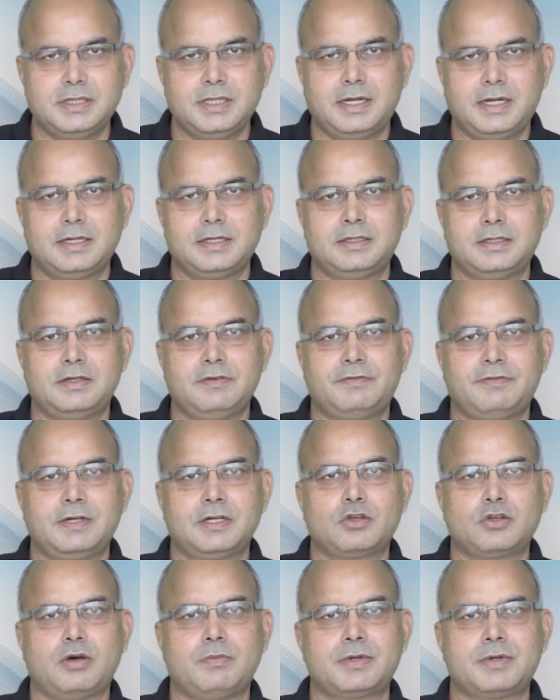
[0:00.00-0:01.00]
that in
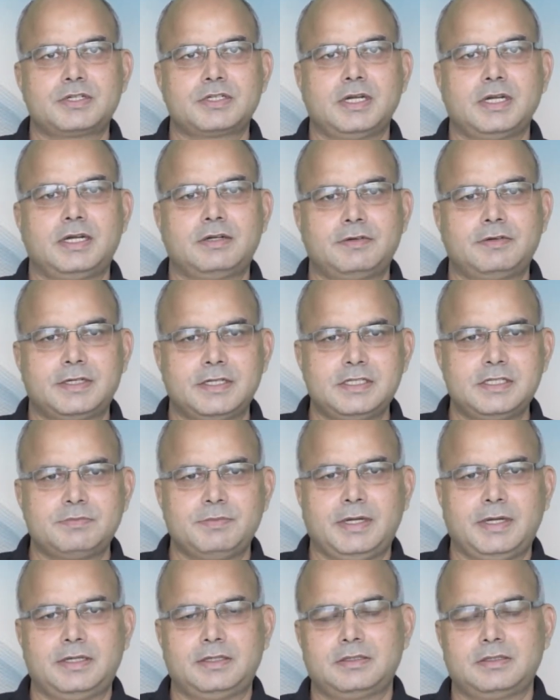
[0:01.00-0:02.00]
different commercial
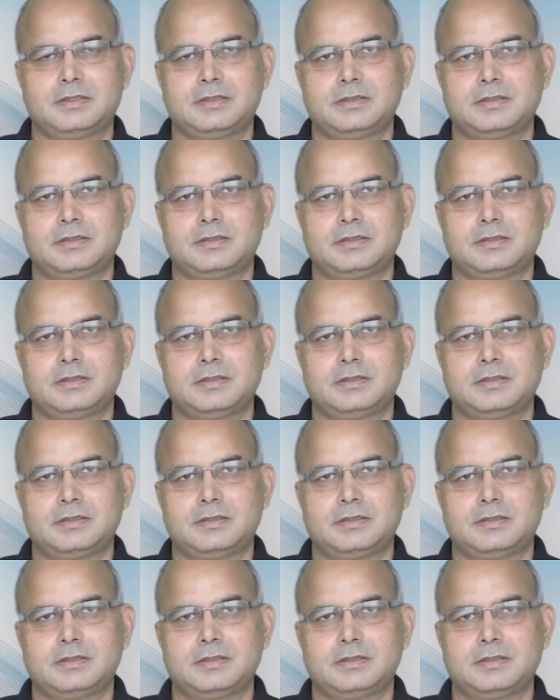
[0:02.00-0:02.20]
advertisement,